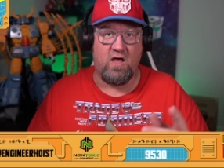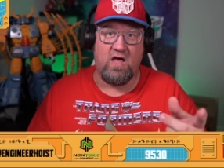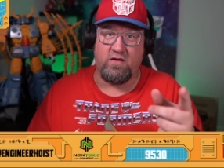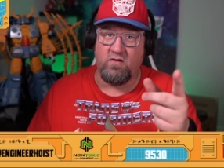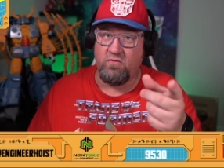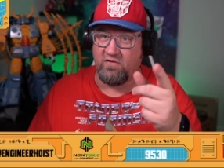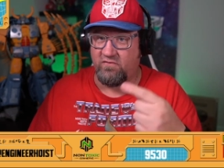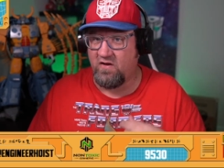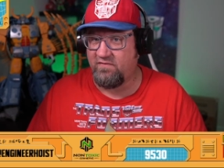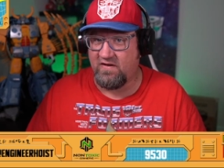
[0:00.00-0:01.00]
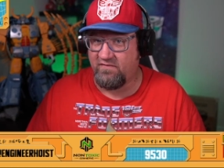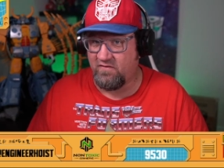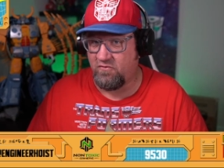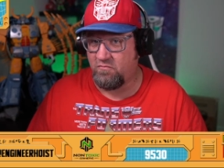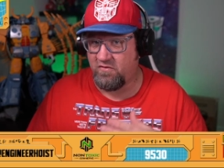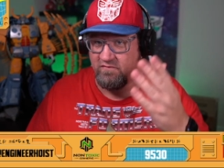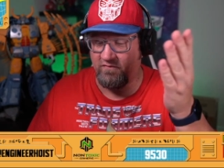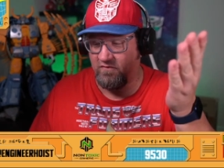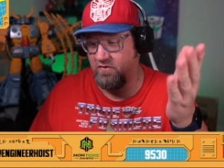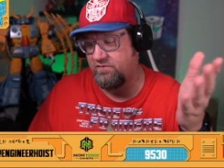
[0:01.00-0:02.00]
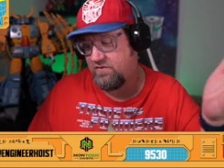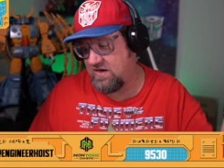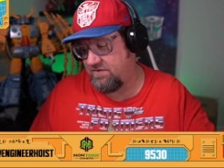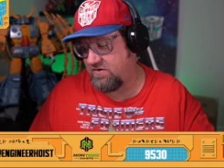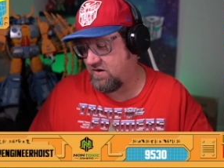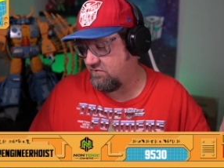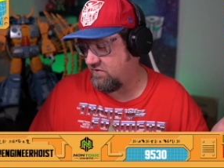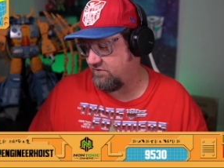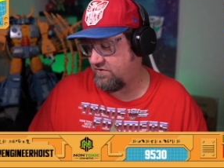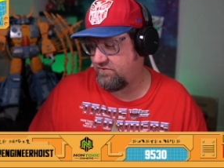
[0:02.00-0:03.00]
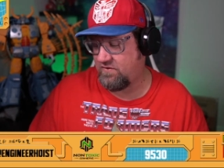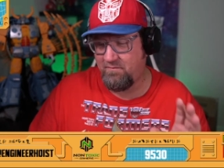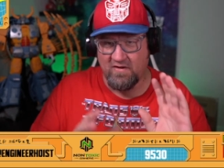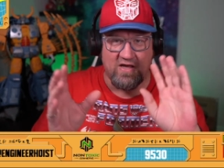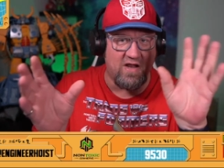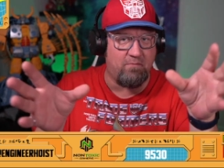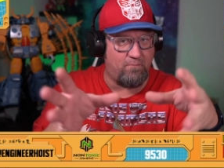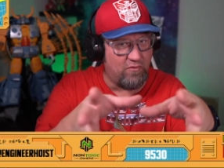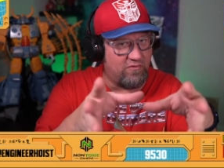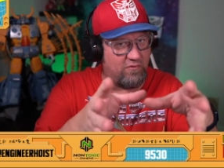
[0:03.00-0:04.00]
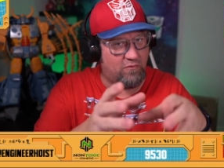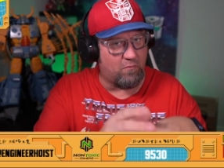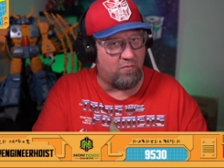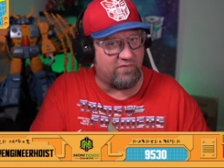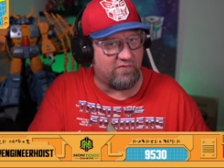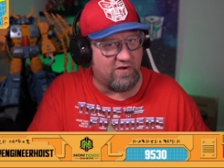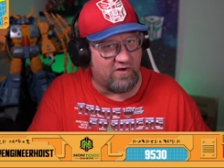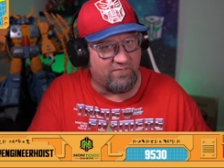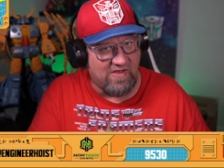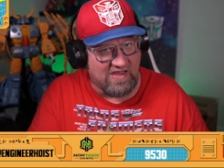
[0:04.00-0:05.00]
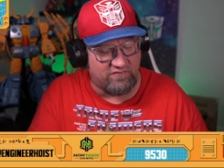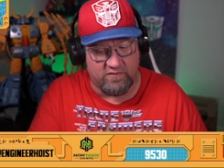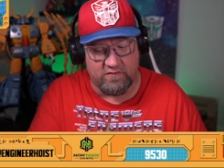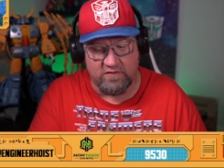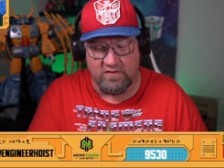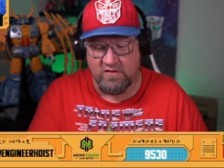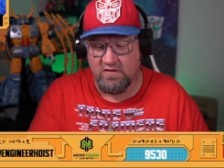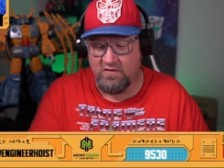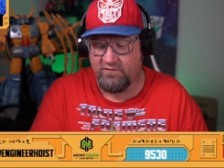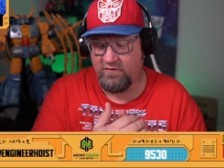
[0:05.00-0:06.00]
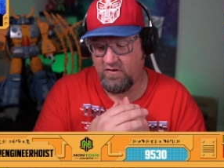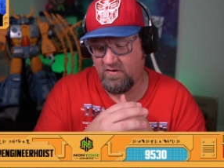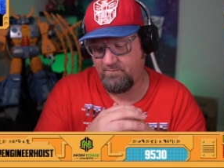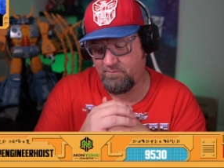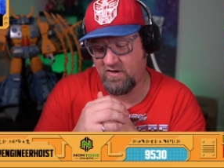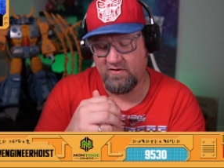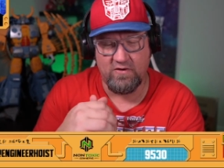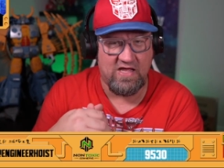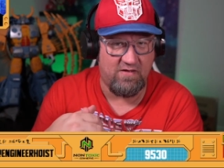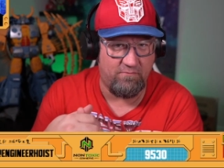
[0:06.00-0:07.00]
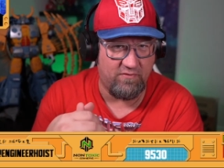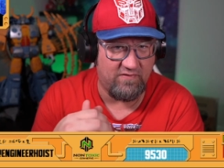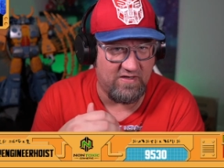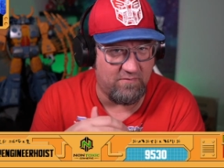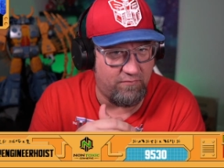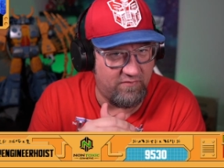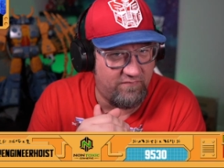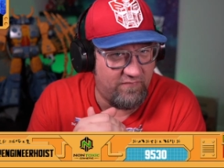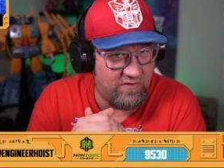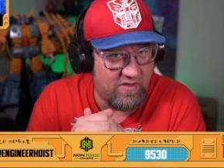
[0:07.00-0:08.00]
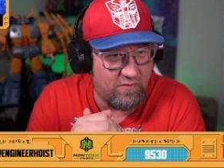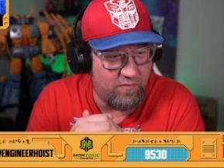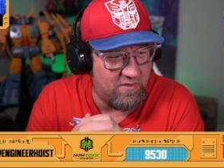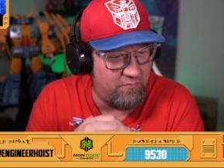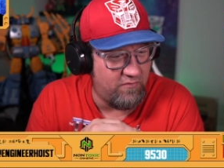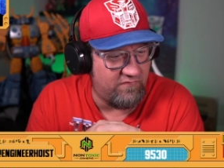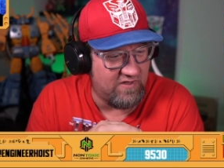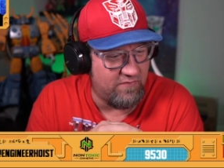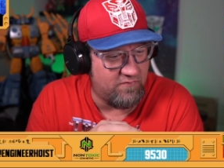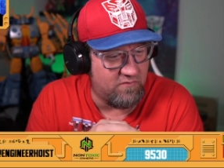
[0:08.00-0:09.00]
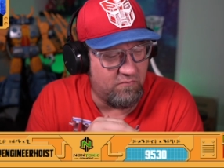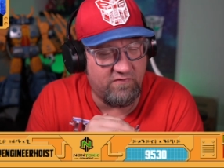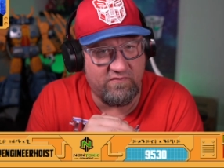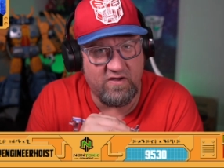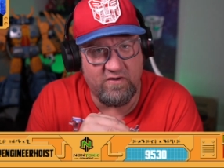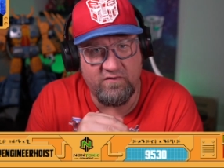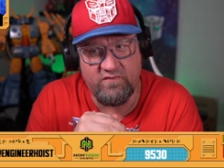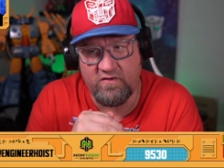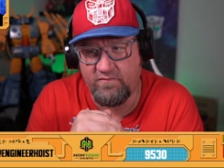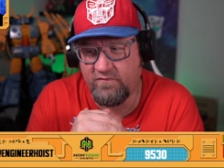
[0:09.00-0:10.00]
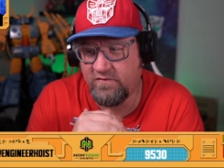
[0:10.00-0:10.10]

you know, Exhaust has a little mercenary. So now I've got an Exhaust. So I've been kind of building a little mercenary faction. So I'm probably gonna figure out a way to put together a mercenary shelf.